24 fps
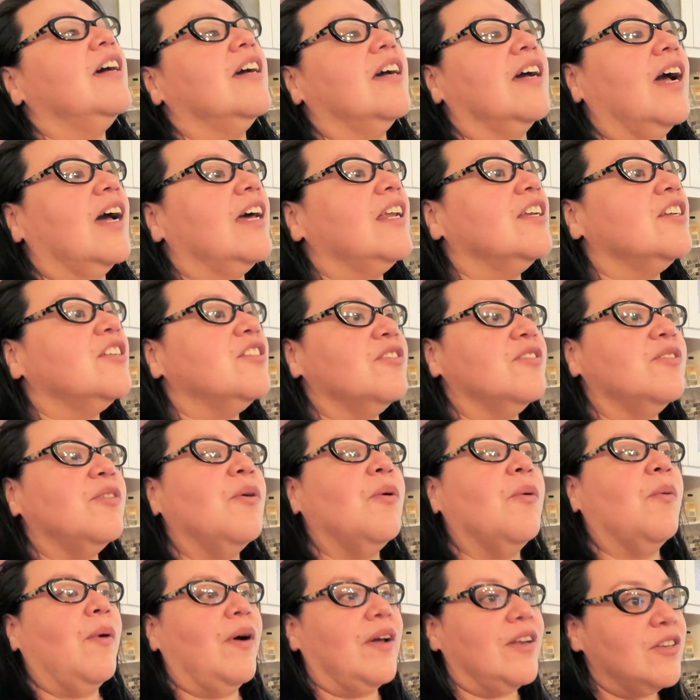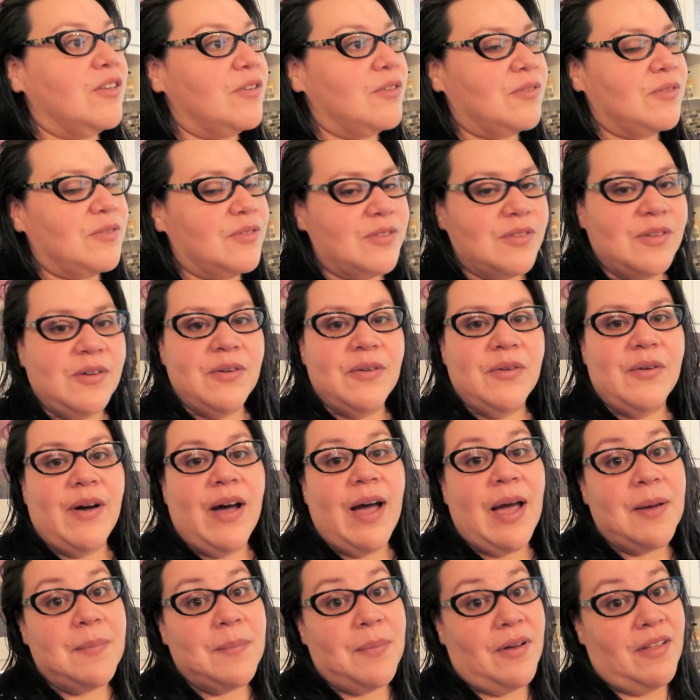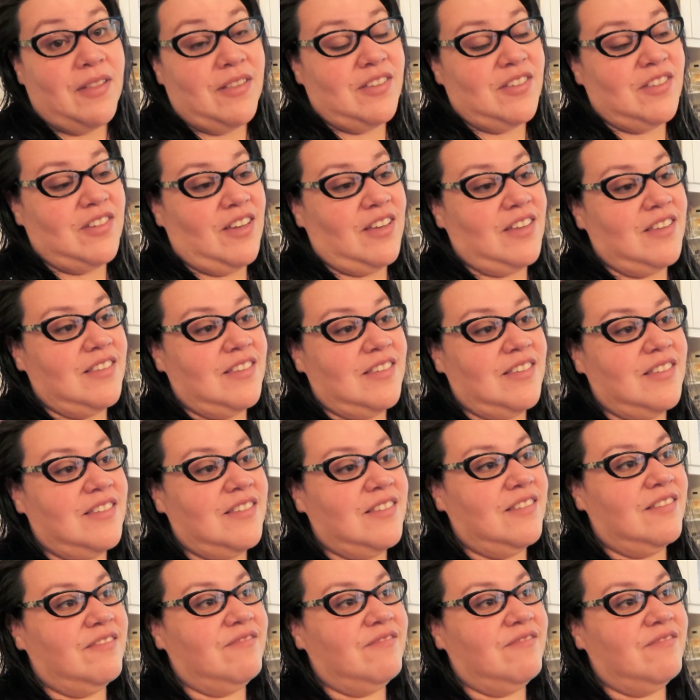kind of just don't want to, so I apologize.